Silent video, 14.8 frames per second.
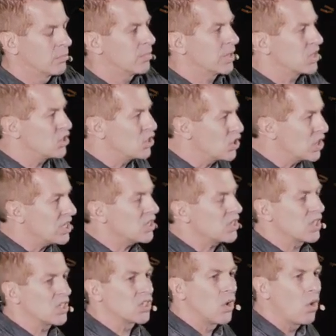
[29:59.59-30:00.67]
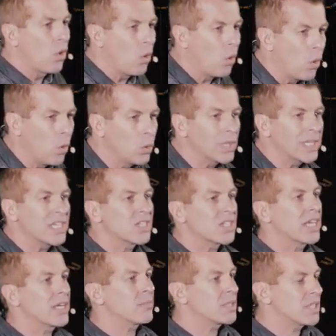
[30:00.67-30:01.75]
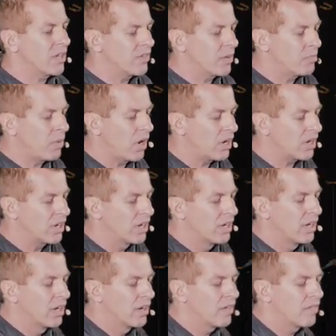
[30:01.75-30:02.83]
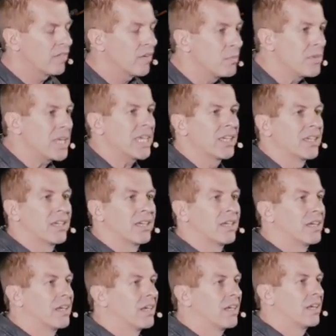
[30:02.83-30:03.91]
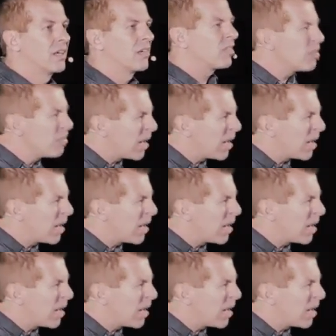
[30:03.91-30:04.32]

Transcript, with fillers: But Jesus wholly set himself apart for me, for